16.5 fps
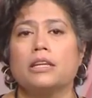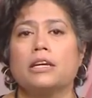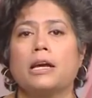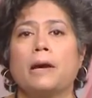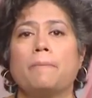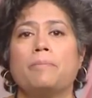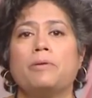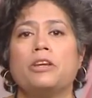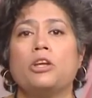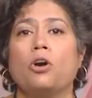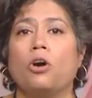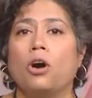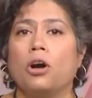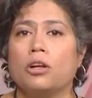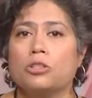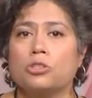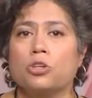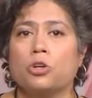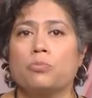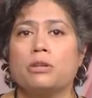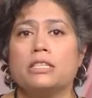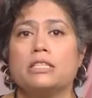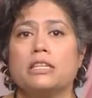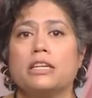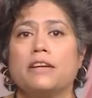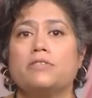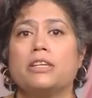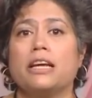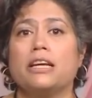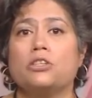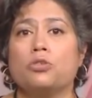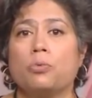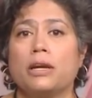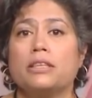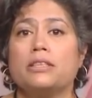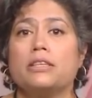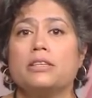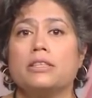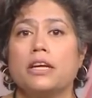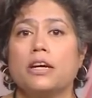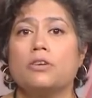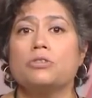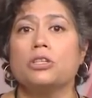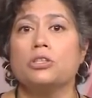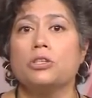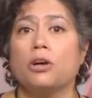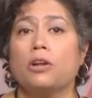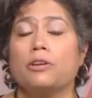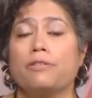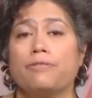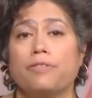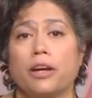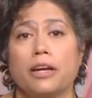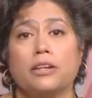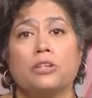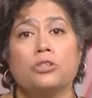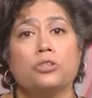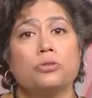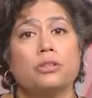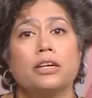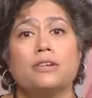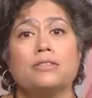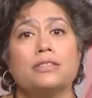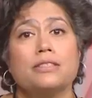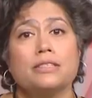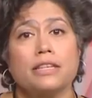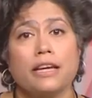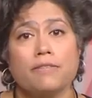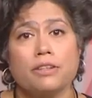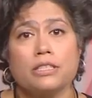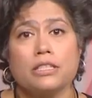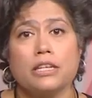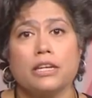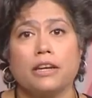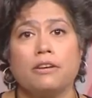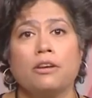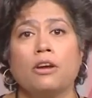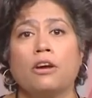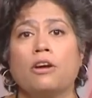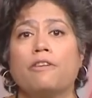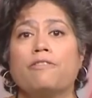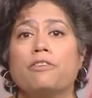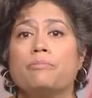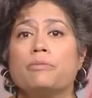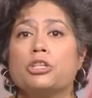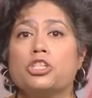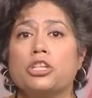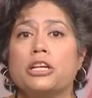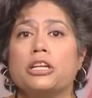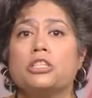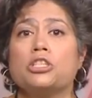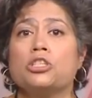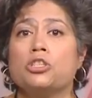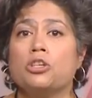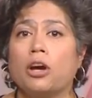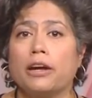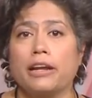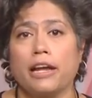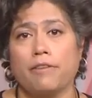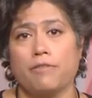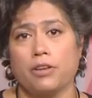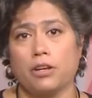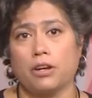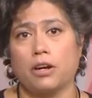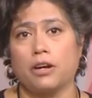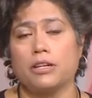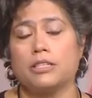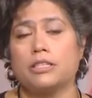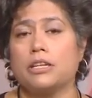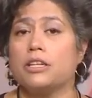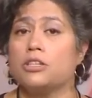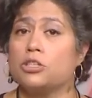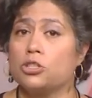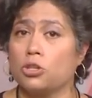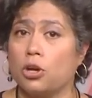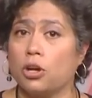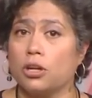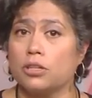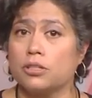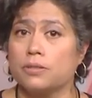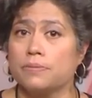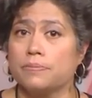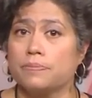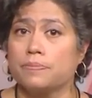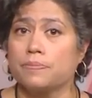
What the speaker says: The company also received a $20,000 fine in 2017 for machines not having guards installed.